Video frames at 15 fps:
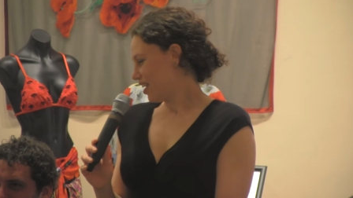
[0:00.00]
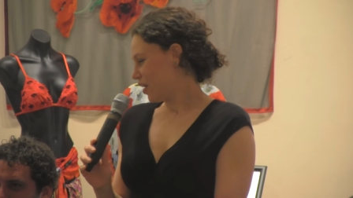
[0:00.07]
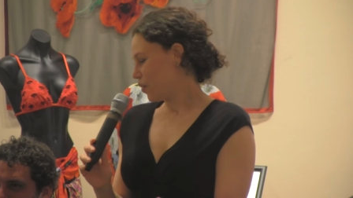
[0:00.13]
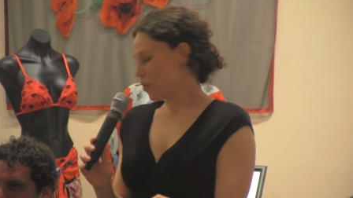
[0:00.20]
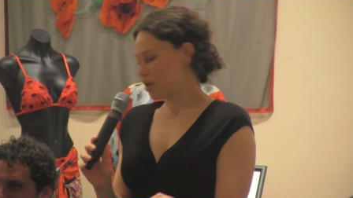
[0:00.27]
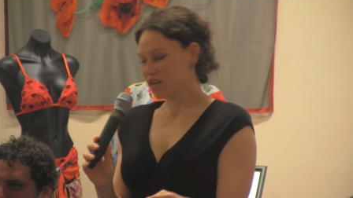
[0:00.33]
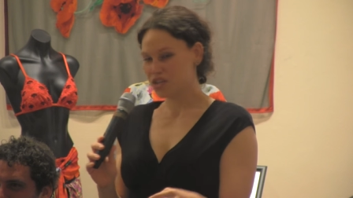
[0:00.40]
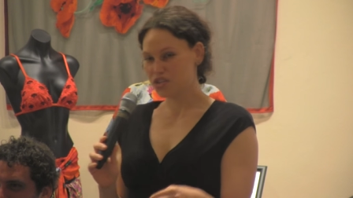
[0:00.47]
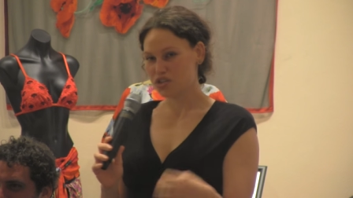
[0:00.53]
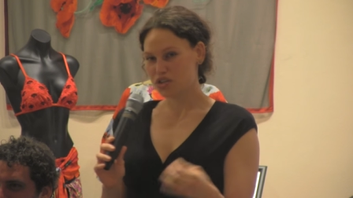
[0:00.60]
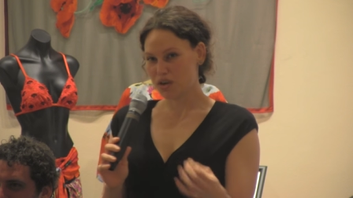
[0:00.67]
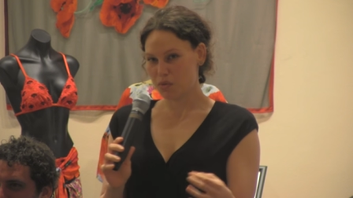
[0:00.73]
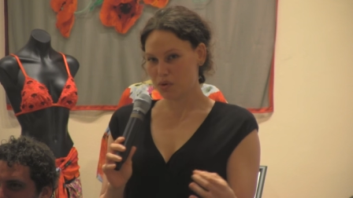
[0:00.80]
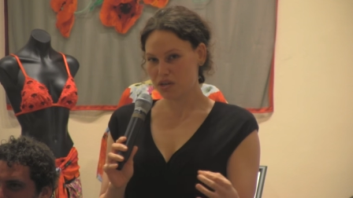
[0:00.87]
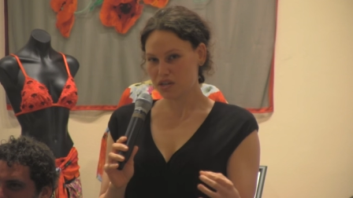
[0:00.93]
I wanted
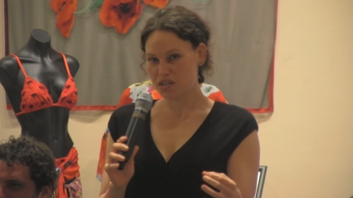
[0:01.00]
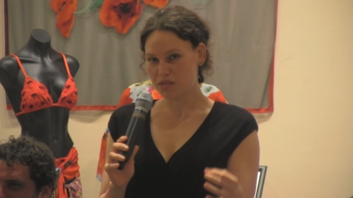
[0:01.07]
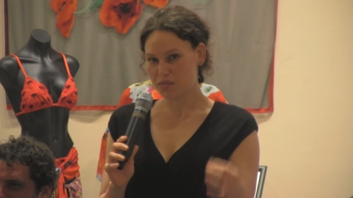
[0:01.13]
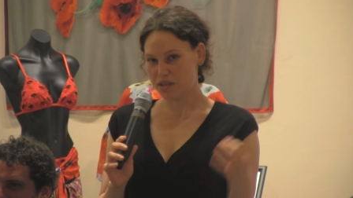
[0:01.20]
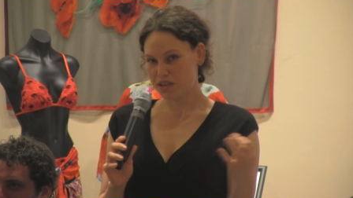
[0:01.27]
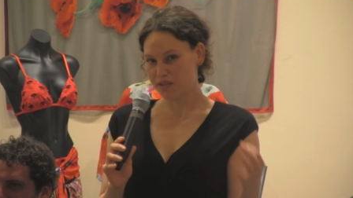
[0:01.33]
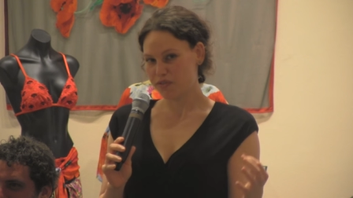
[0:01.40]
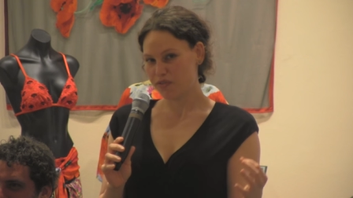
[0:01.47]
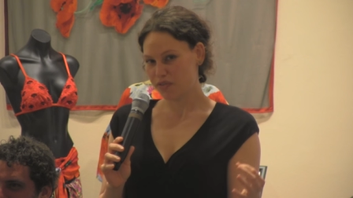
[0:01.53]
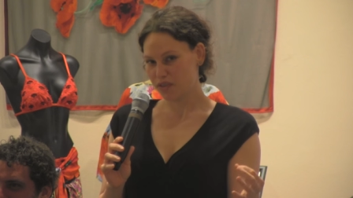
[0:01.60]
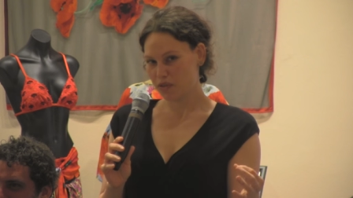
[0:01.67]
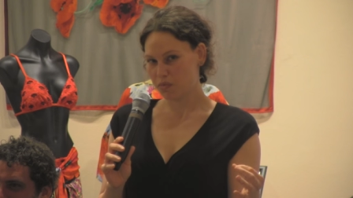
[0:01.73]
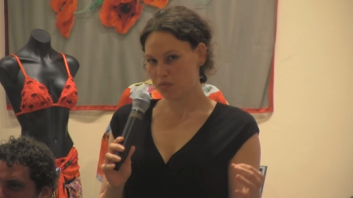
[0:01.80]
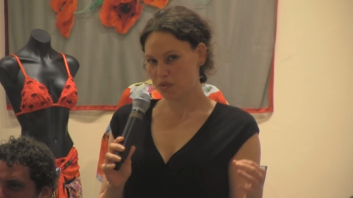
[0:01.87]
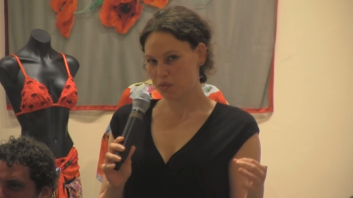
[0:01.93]
to, I wanted to make a
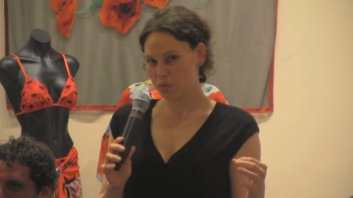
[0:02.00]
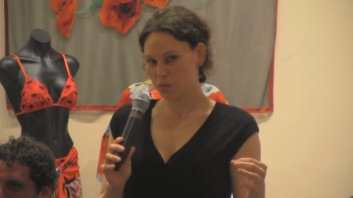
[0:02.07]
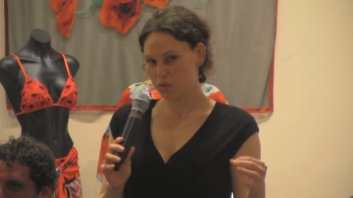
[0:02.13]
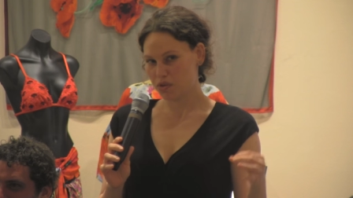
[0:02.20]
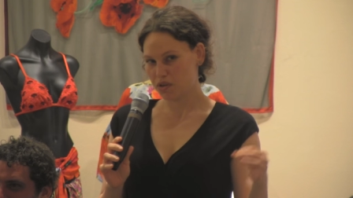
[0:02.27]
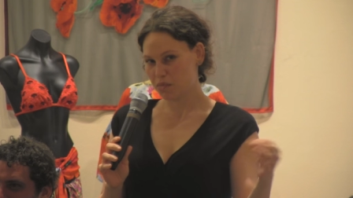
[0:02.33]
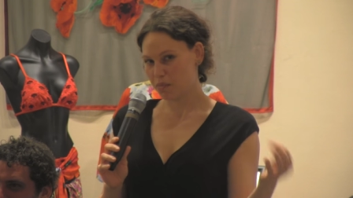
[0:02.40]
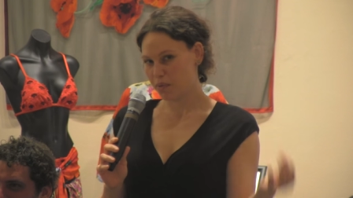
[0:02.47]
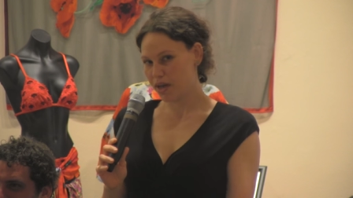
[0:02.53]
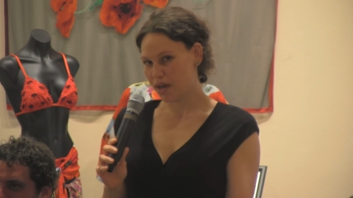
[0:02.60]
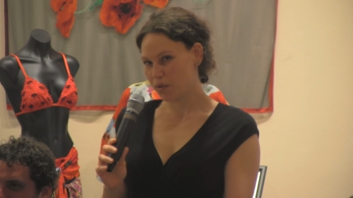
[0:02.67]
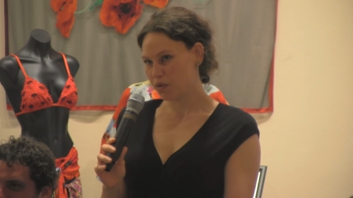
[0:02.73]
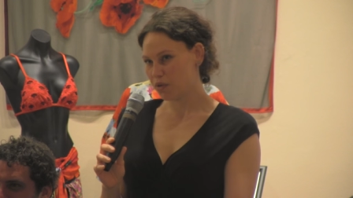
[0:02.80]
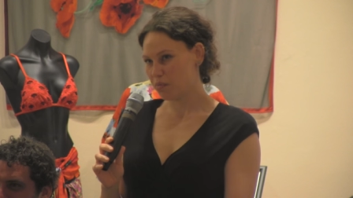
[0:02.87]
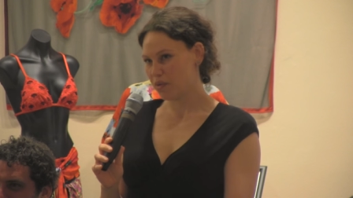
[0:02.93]
film that would
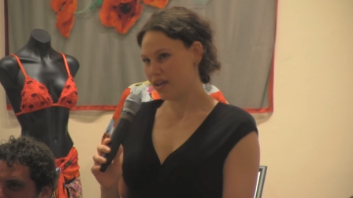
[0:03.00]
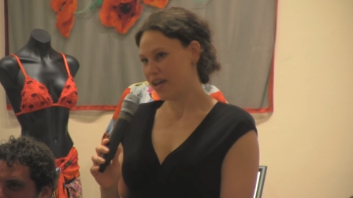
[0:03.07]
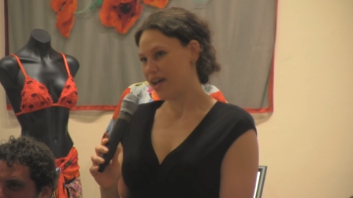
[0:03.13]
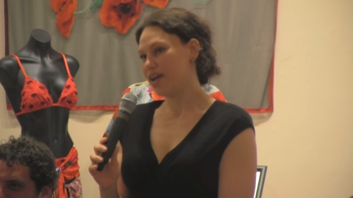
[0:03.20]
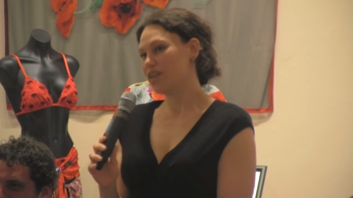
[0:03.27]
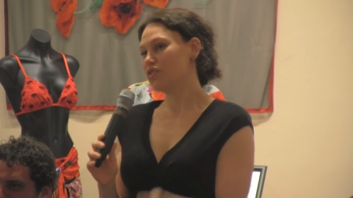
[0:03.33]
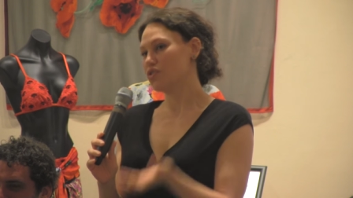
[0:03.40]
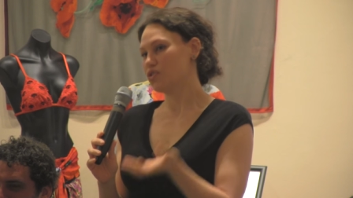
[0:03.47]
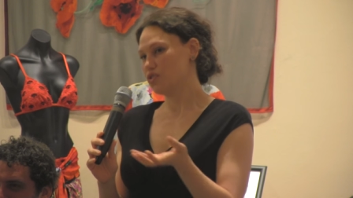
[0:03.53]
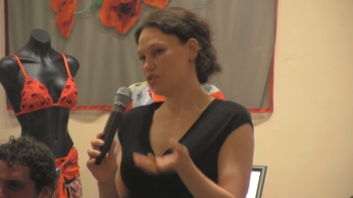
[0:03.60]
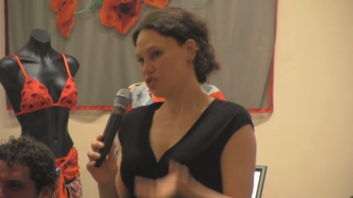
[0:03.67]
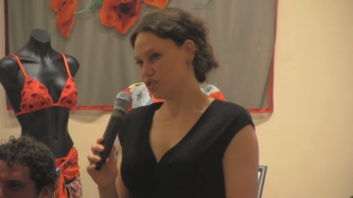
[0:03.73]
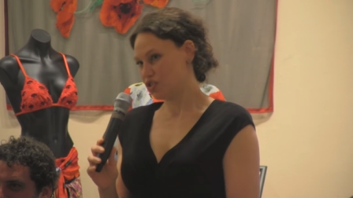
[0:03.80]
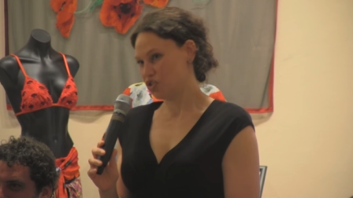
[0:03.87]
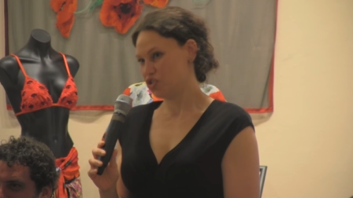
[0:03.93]
empower my
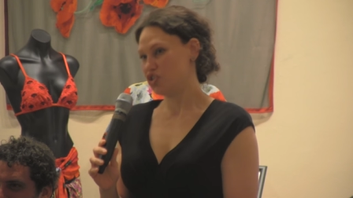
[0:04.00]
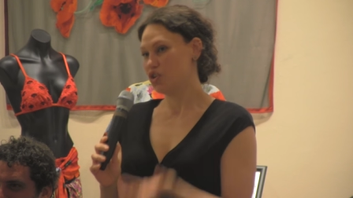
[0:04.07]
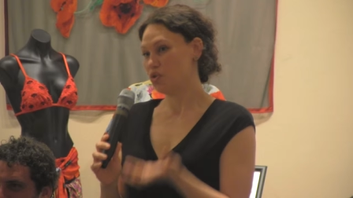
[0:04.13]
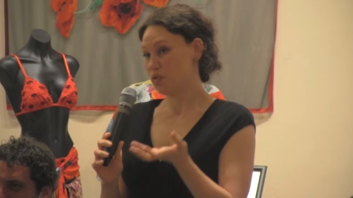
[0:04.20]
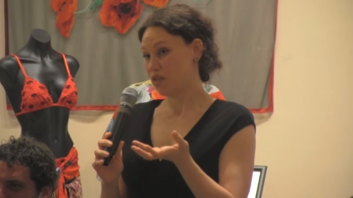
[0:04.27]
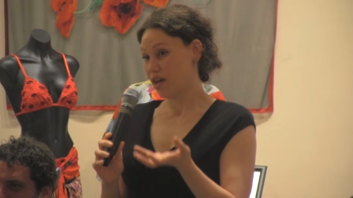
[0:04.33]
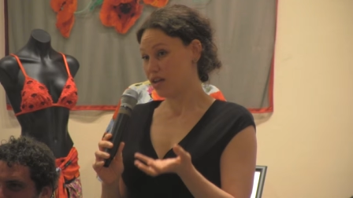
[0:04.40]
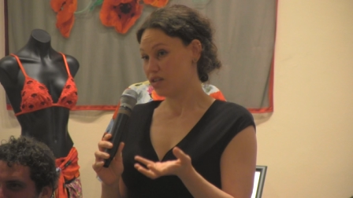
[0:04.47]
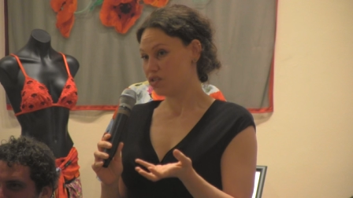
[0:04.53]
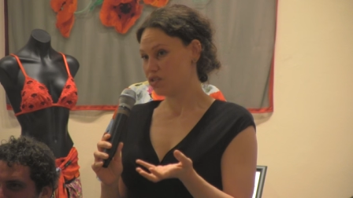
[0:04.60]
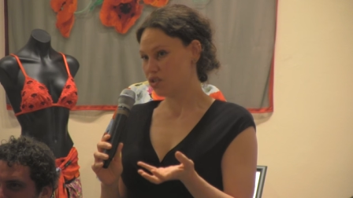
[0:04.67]
actors to show that.